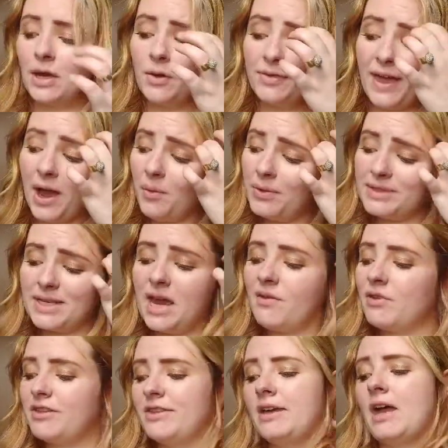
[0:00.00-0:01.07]
So that was
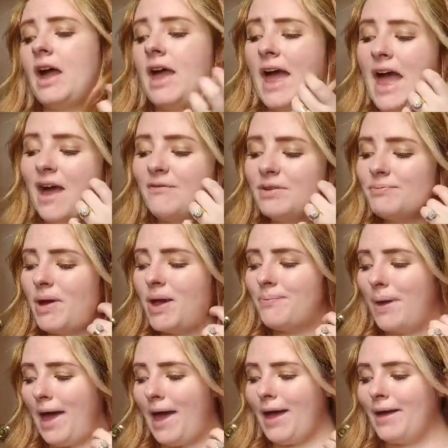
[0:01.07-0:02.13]
everything I have in
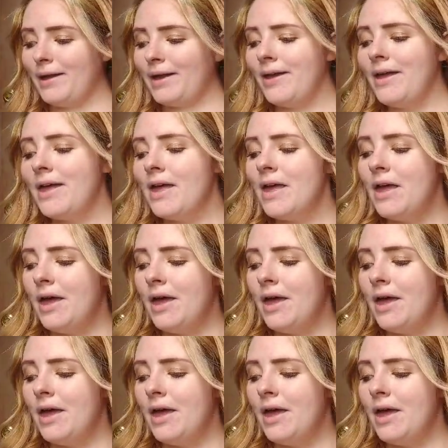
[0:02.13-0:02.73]
my bag.